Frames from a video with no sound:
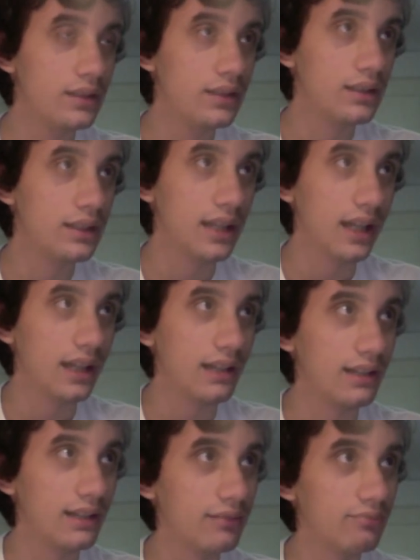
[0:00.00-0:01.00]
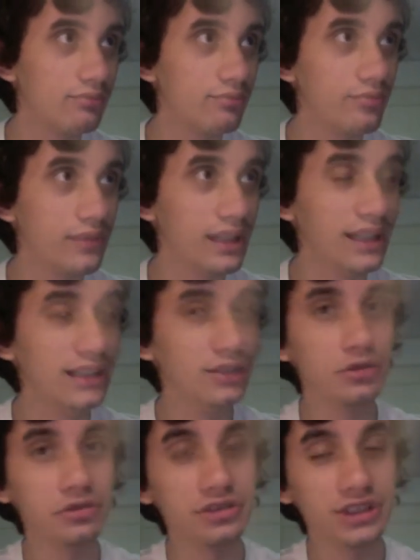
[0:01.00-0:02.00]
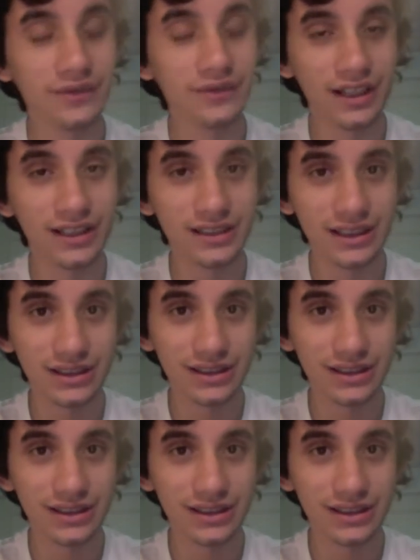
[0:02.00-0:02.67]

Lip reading: Kind of like Eastern civilization